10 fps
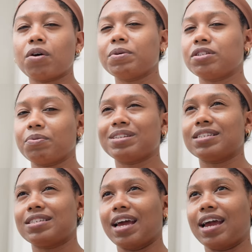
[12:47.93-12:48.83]
always know what
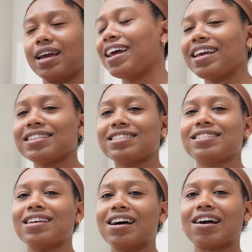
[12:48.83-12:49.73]
to say. I kind of get
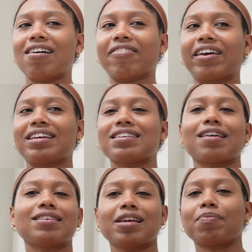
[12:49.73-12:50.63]
stuck on like
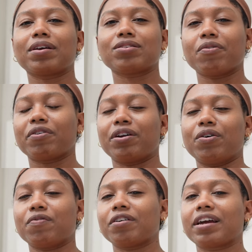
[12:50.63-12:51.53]
saying the same things over
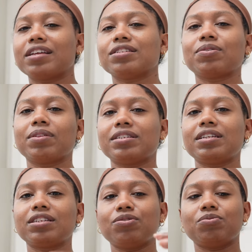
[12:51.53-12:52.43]
and over again, so
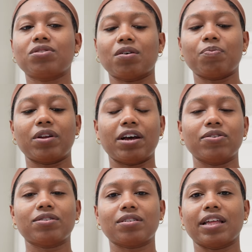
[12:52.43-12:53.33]
listening to someone
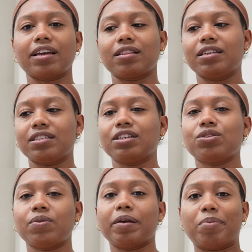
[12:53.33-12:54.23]
else, like listening
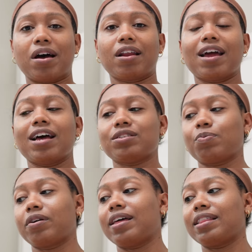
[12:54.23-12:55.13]
to a
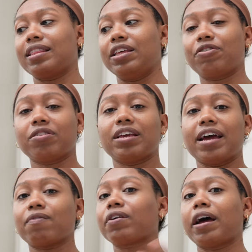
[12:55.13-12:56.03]
podcast where that
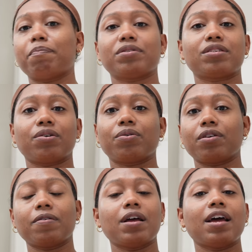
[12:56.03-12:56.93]
literally every
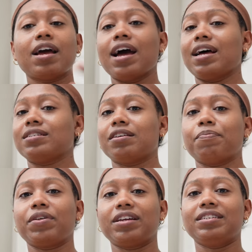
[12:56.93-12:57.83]
episode has
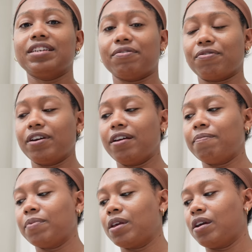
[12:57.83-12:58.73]
something different,